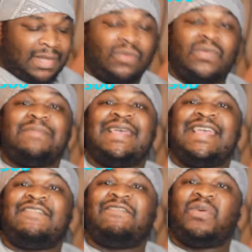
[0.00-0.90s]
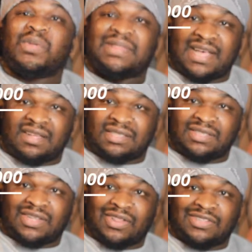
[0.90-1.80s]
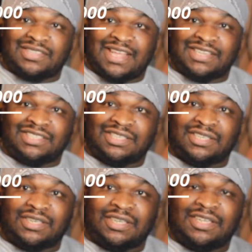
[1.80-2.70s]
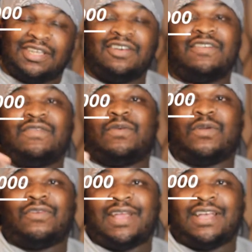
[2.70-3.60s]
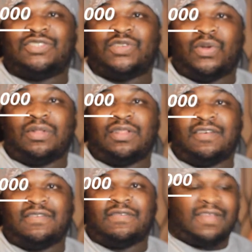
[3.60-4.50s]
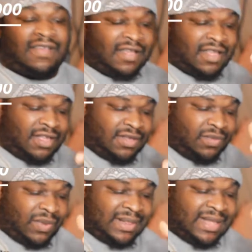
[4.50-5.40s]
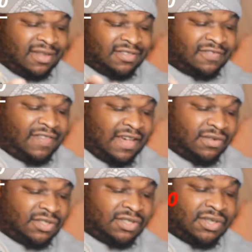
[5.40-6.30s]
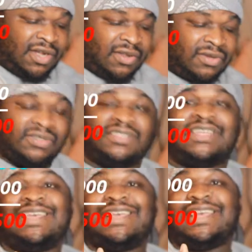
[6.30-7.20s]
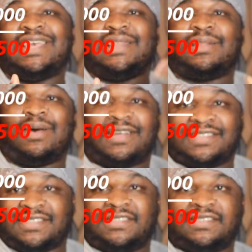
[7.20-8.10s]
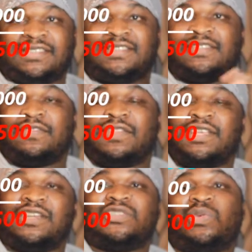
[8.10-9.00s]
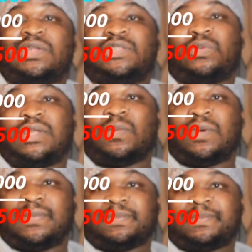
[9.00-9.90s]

We made $4,000 last year for a grand total of $1,500 in losses for the year 2021.